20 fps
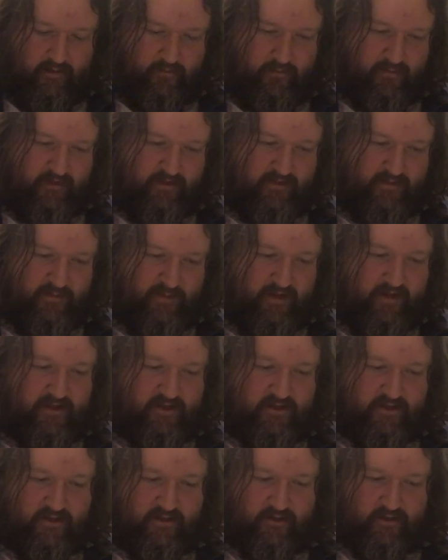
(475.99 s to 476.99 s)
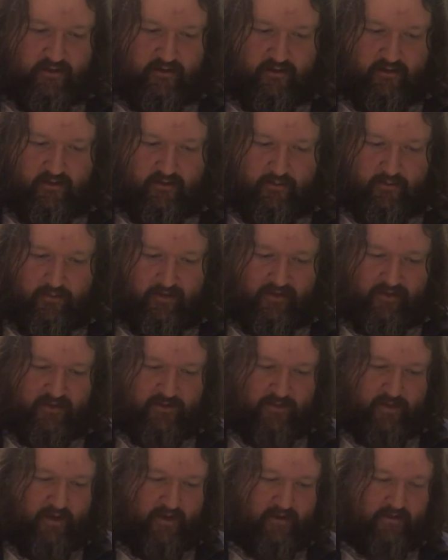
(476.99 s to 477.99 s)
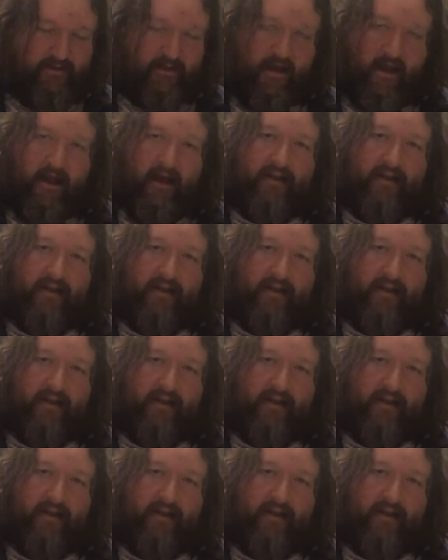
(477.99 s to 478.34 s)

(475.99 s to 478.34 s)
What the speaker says: speech that Blanche makes.